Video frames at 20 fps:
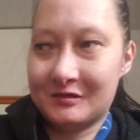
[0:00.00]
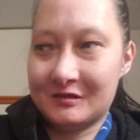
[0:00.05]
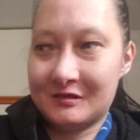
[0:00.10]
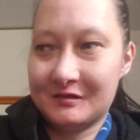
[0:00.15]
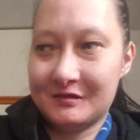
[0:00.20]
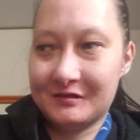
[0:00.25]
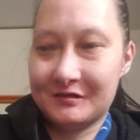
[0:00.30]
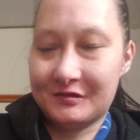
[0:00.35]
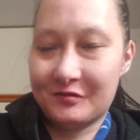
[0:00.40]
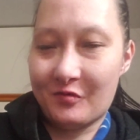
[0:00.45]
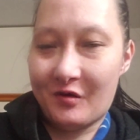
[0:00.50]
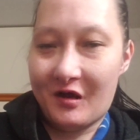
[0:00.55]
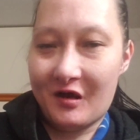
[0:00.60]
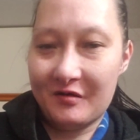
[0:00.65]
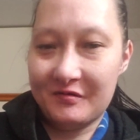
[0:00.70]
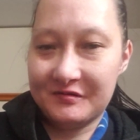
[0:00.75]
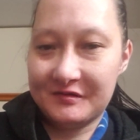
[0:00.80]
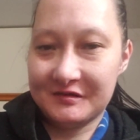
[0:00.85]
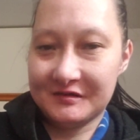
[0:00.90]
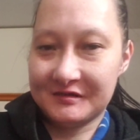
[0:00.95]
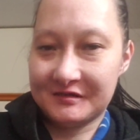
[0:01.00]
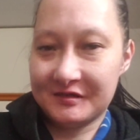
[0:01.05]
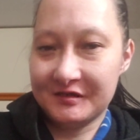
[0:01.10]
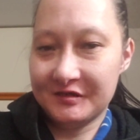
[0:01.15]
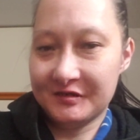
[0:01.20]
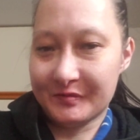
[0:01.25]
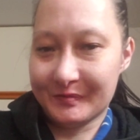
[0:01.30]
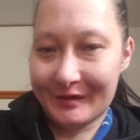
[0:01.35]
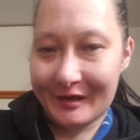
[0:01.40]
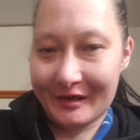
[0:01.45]
is why I was a
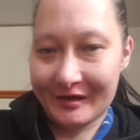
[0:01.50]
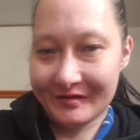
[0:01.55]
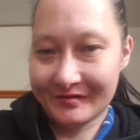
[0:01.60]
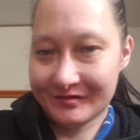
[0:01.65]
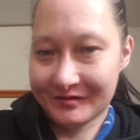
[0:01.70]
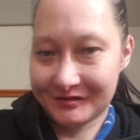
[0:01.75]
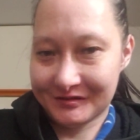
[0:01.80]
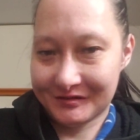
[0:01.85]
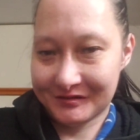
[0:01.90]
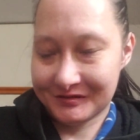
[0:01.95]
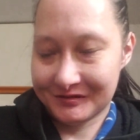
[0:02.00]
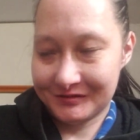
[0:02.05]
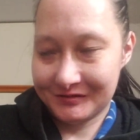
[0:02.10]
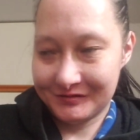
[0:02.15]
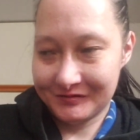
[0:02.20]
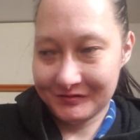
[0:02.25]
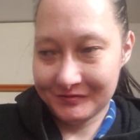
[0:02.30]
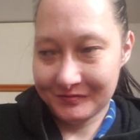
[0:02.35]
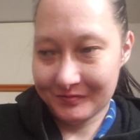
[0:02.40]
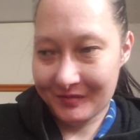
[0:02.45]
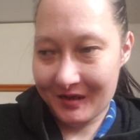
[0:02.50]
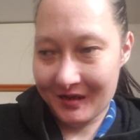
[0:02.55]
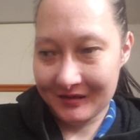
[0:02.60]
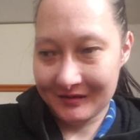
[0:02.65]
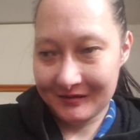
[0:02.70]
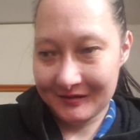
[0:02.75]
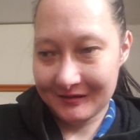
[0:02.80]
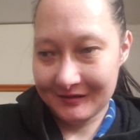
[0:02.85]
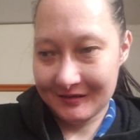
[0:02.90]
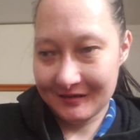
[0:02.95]
stage manager back
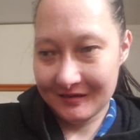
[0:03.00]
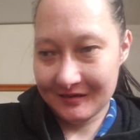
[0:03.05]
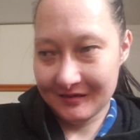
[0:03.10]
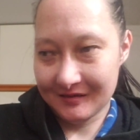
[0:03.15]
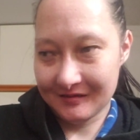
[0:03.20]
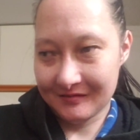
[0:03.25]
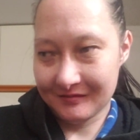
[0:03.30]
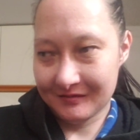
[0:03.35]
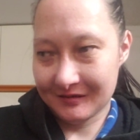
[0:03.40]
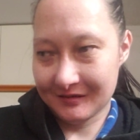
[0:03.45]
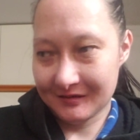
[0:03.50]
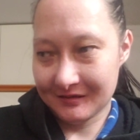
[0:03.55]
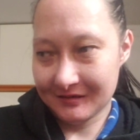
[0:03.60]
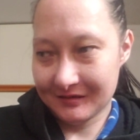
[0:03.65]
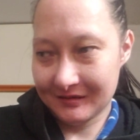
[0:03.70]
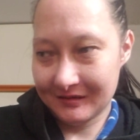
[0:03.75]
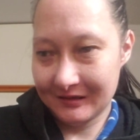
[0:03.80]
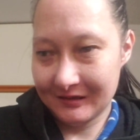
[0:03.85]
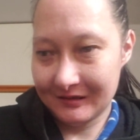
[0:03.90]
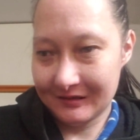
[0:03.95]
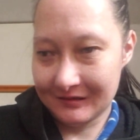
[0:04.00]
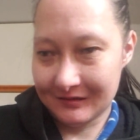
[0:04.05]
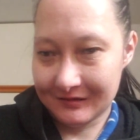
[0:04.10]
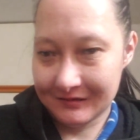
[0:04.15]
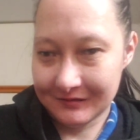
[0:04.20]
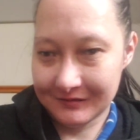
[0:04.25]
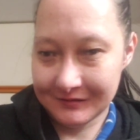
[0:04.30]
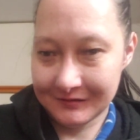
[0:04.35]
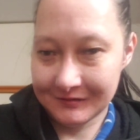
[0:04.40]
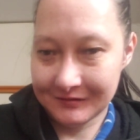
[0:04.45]
in the day when I did theater.
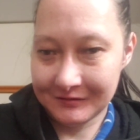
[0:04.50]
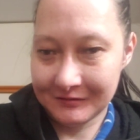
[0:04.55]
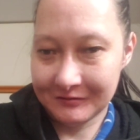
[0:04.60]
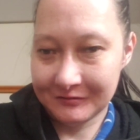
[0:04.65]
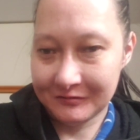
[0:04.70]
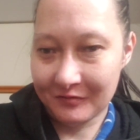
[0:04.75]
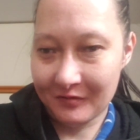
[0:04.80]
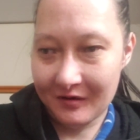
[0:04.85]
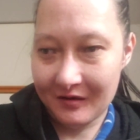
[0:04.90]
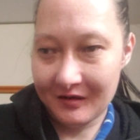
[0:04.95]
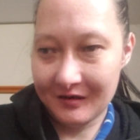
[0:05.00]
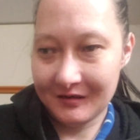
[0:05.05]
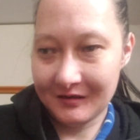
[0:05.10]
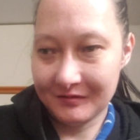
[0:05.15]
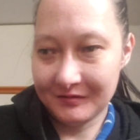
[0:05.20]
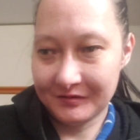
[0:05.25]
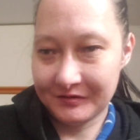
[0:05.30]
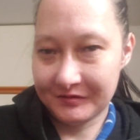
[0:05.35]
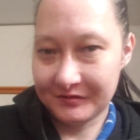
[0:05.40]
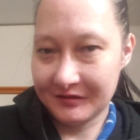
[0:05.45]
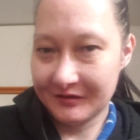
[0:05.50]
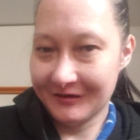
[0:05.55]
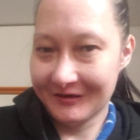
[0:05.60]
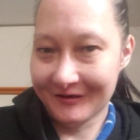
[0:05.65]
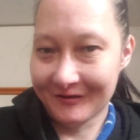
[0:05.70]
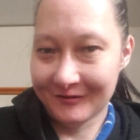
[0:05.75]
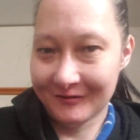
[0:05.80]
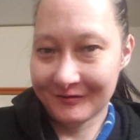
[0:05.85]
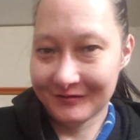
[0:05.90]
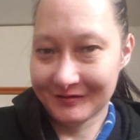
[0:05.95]
That's why I was a radio
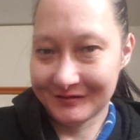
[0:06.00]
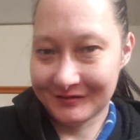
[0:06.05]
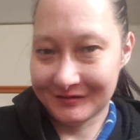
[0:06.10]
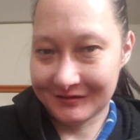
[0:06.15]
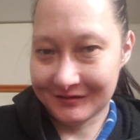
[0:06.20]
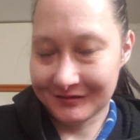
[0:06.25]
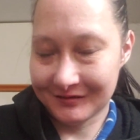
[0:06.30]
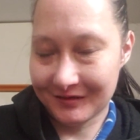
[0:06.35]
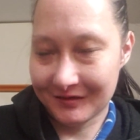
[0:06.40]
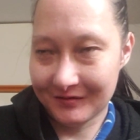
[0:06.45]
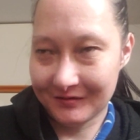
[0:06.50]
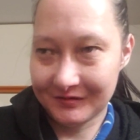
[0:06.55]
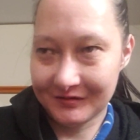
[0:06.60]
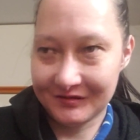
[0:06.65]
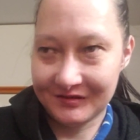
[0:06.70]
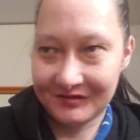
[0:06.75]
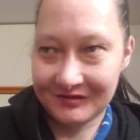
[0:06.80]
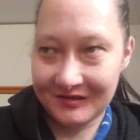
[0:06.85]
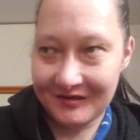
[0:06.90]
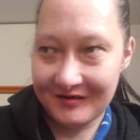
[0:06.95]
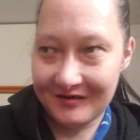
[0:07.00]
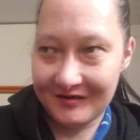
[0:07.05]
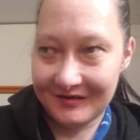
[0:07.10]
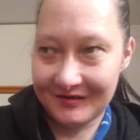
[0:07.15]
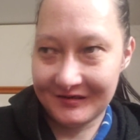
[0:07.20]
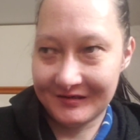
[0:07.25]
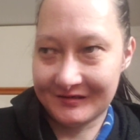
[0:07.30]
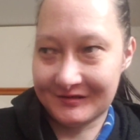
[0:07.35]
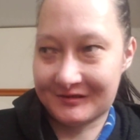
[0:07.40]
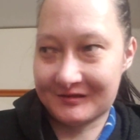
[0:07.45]
host, because I was in
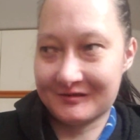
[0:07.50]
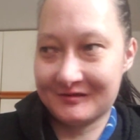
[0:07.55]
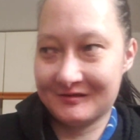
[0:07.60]
charge.